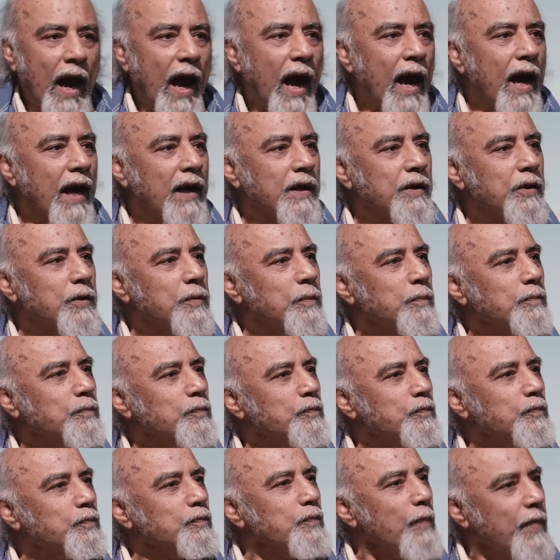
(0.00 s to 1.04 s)
And
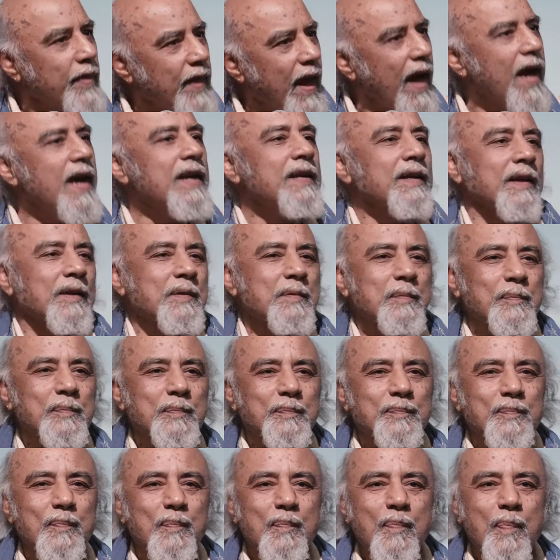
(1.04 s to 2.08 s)
then
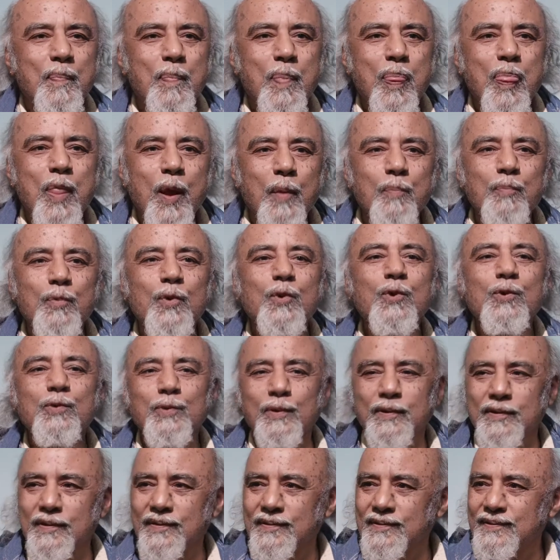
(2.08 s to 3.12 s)

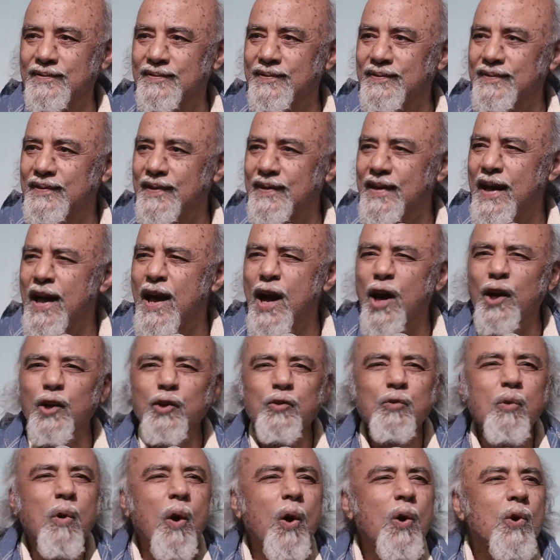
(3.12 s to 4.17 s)
Moon
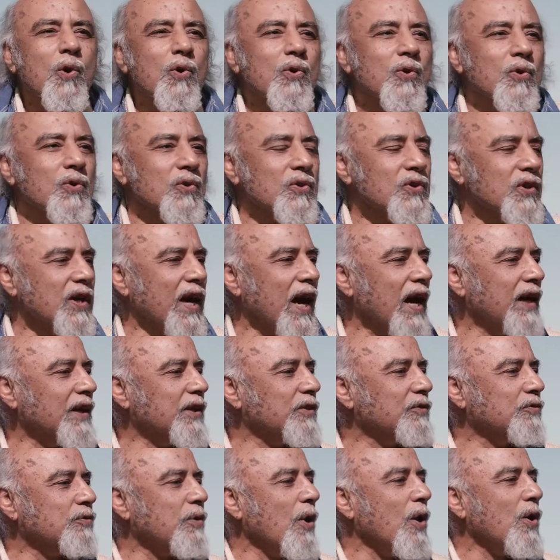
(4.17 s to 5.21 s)
grows
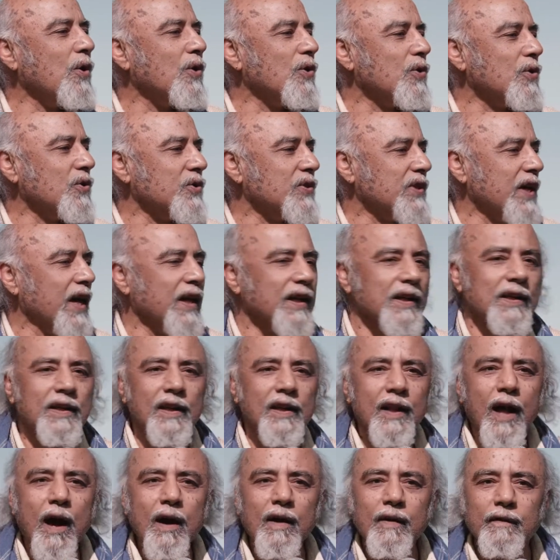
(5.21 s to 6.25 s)
and grows in
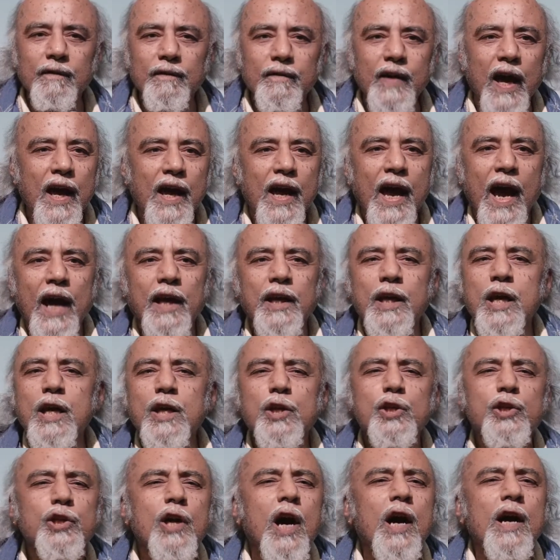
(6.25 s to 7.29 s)
love, and he
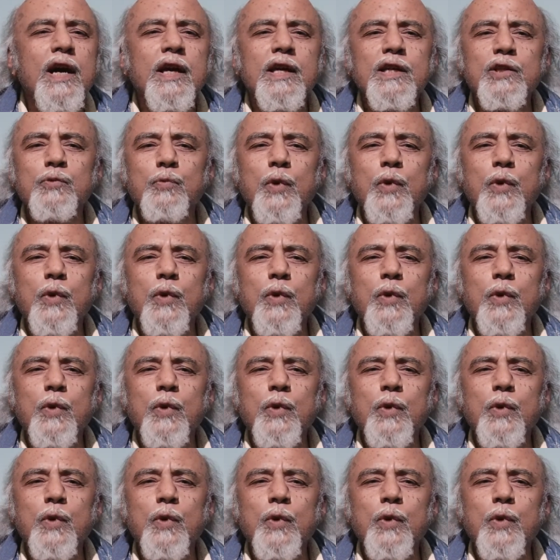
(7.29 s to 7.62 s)
shines